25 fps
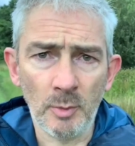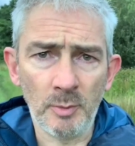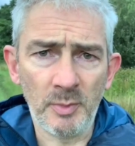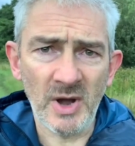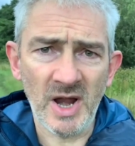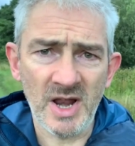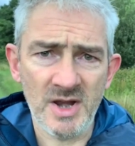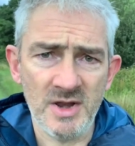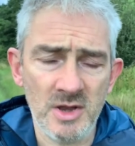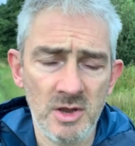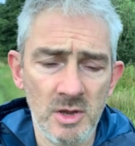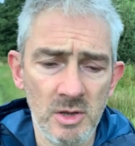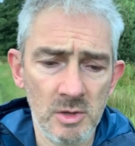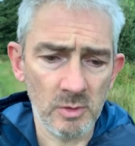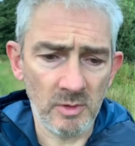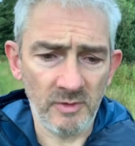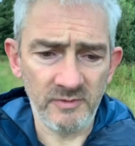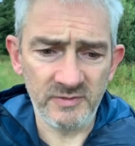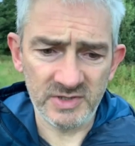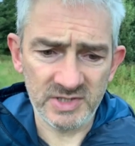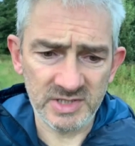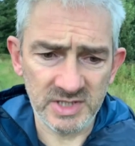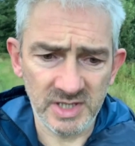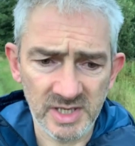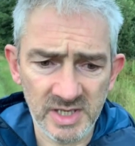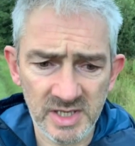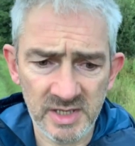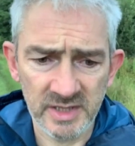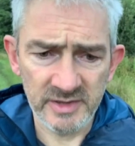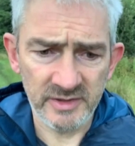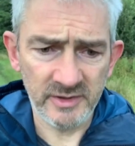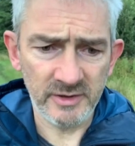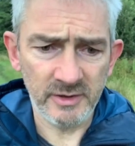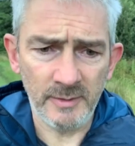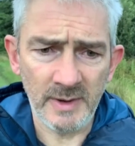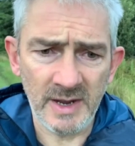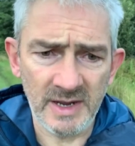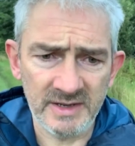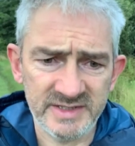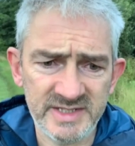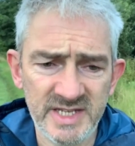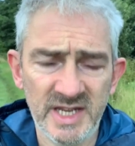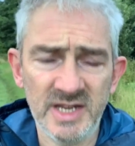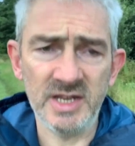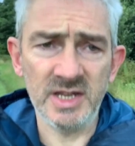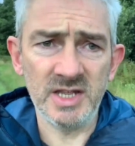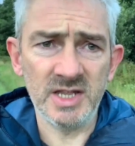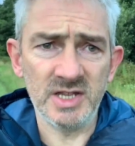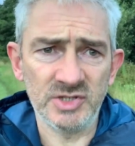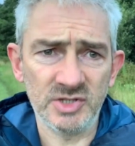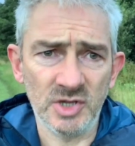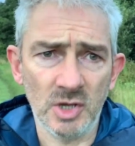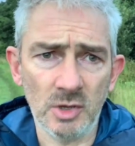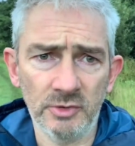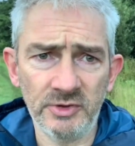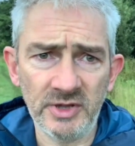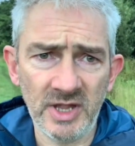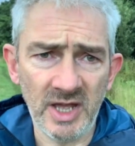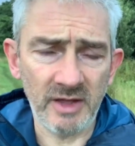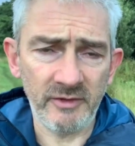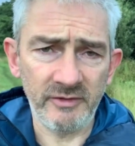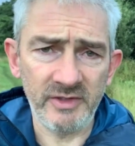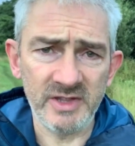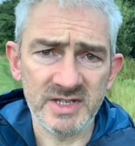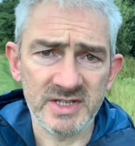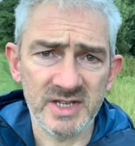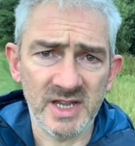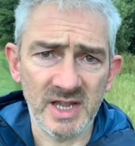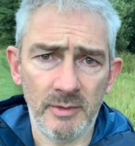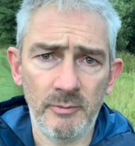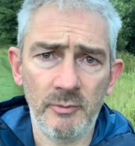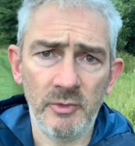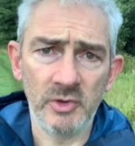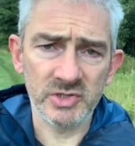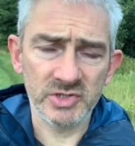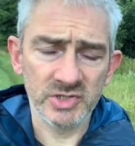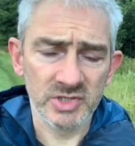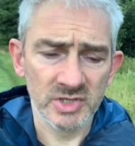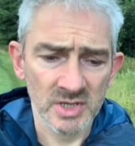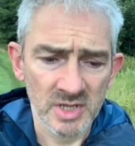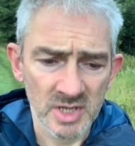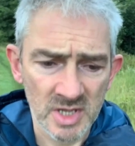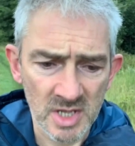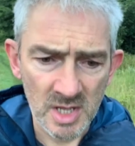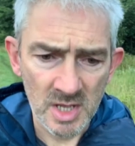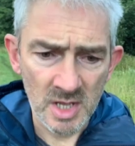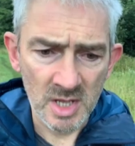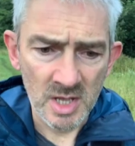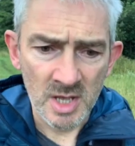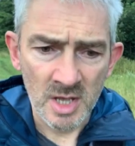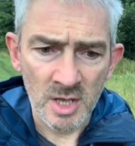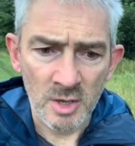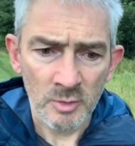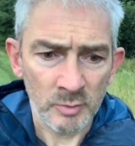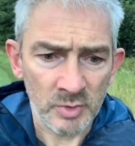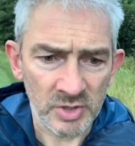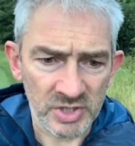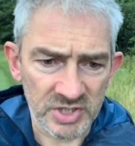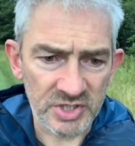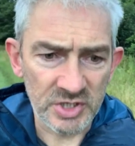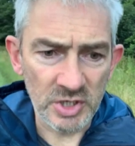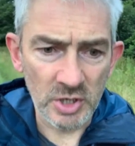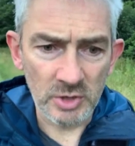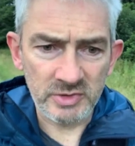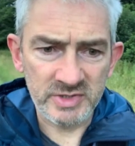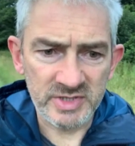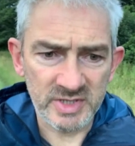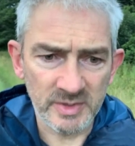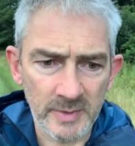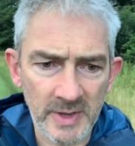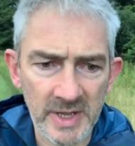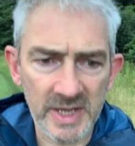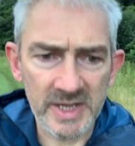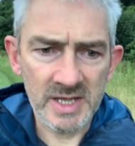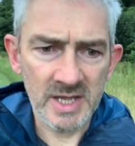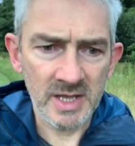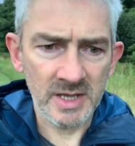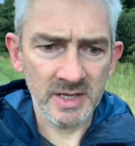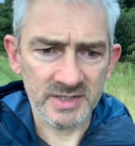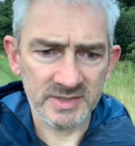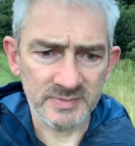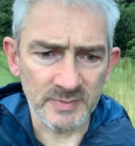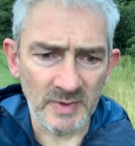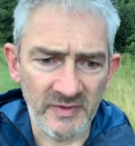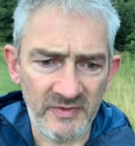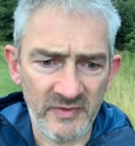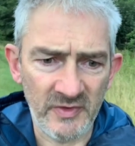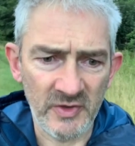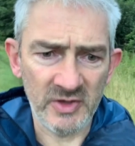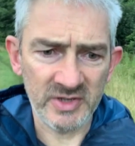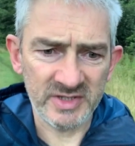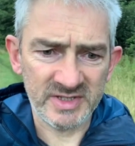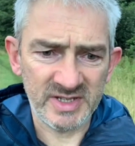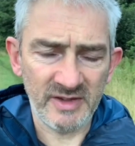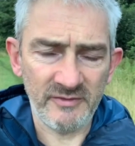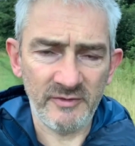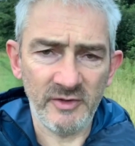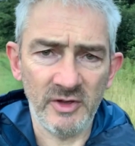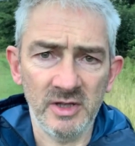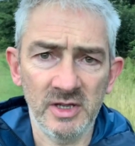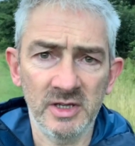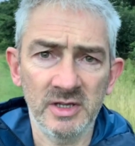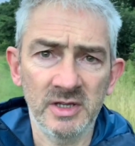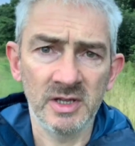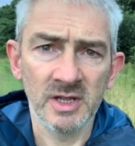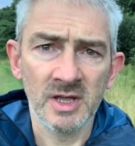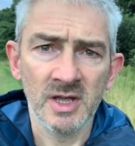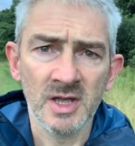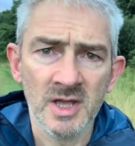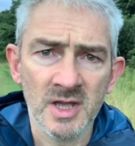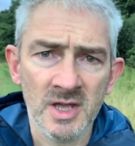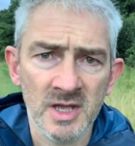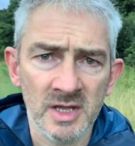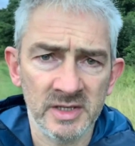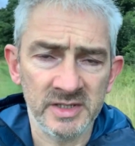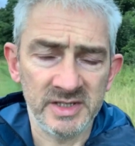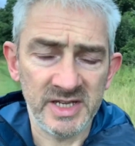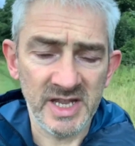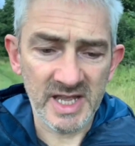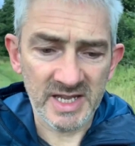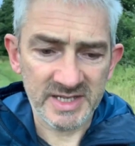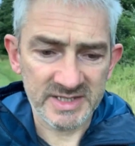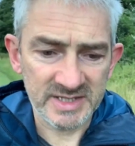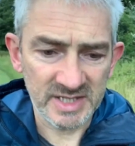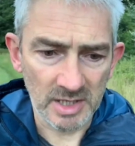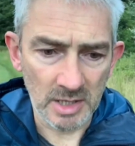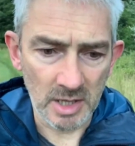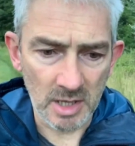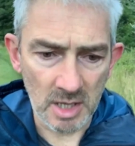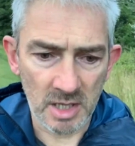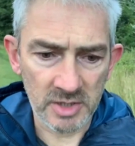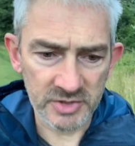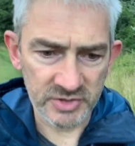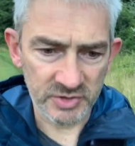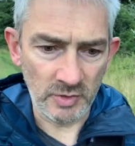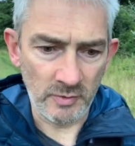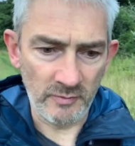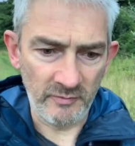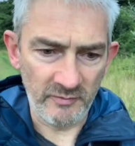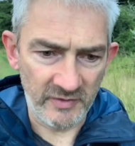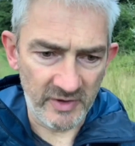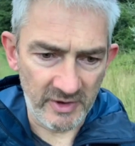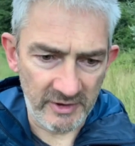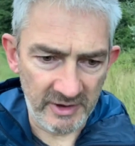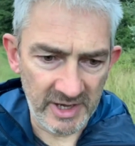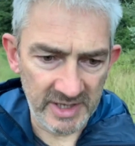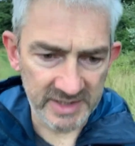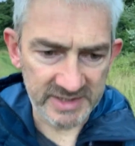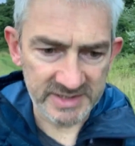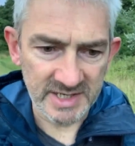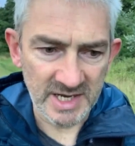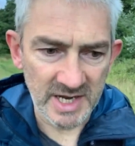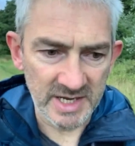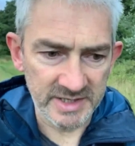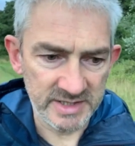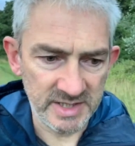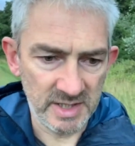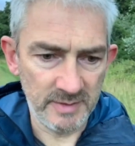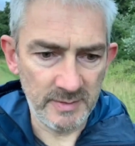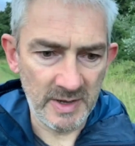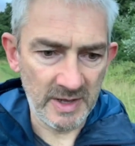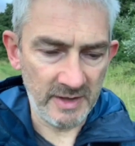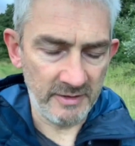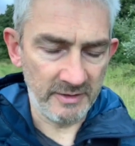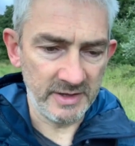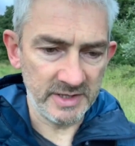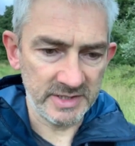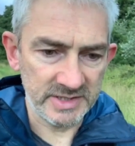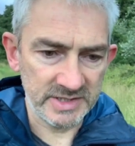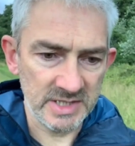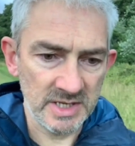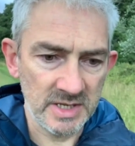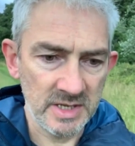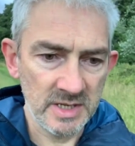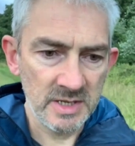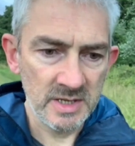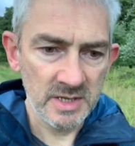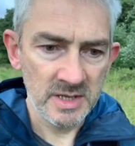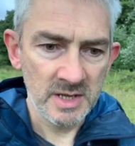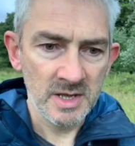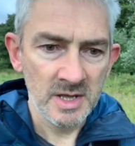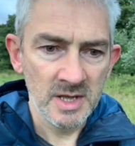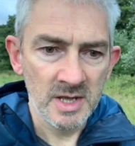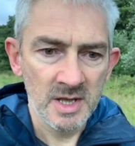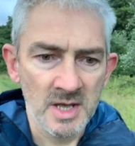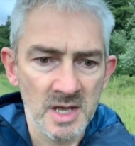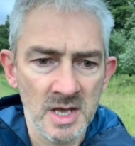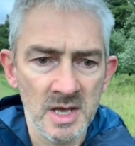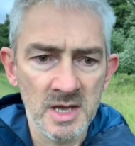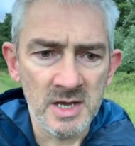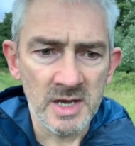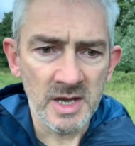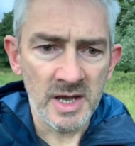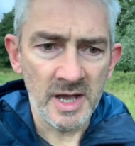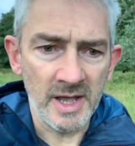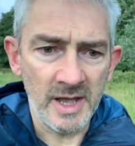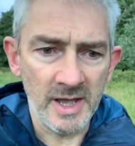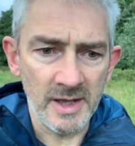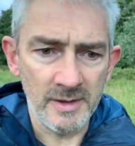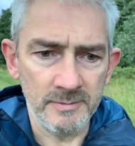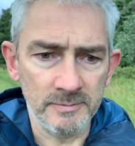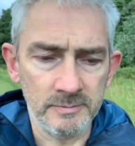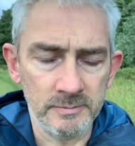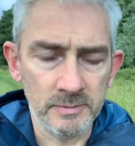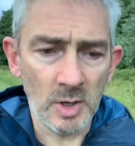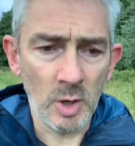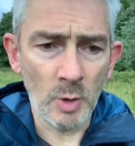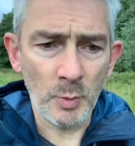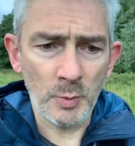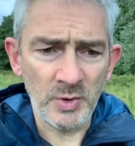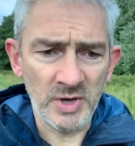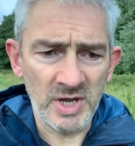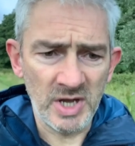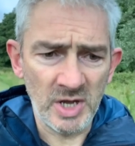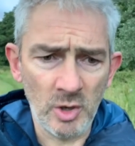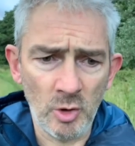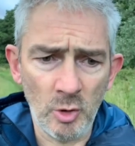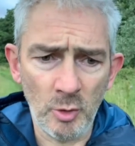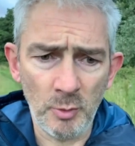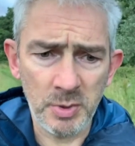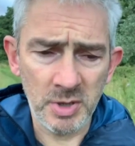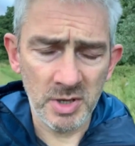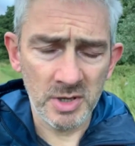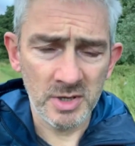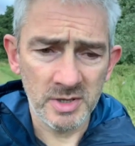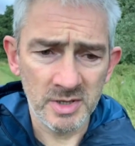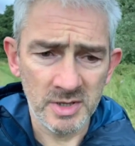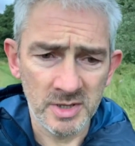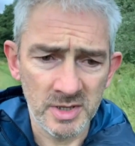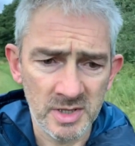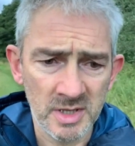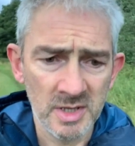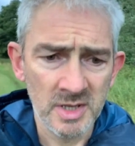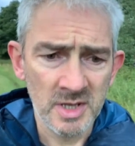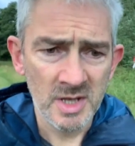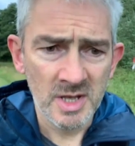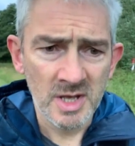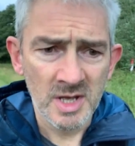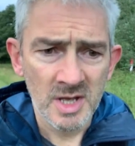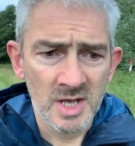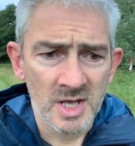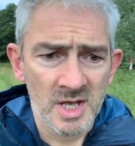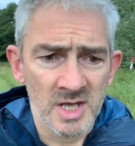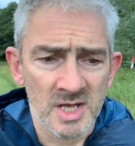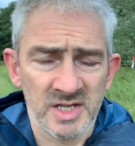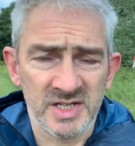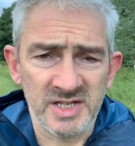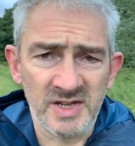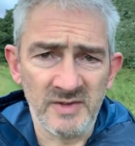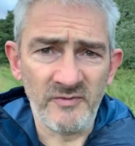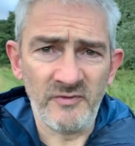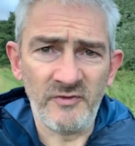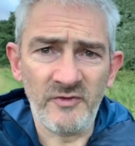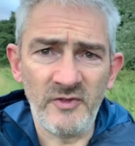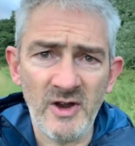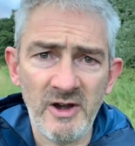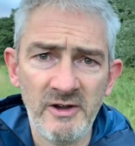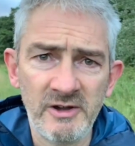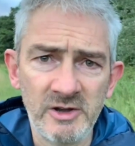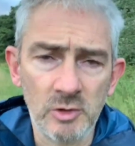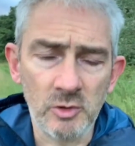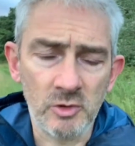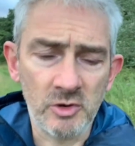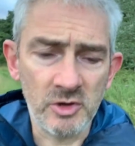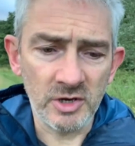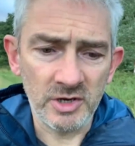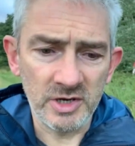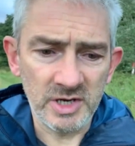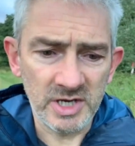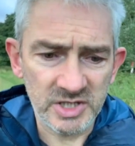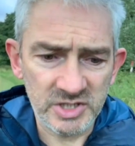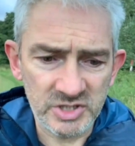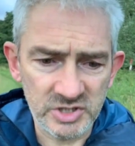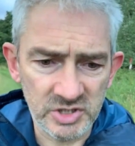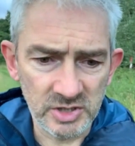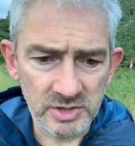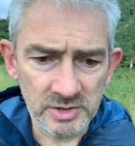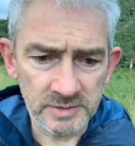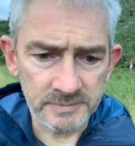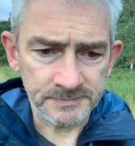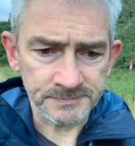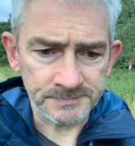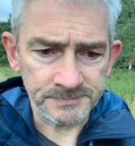brand new, obviously, they're about 10 years old now, these cameras, but it's new to me. It's my first ever DSLR, so I'm very excited about this. Opened it up, it's in very good condition.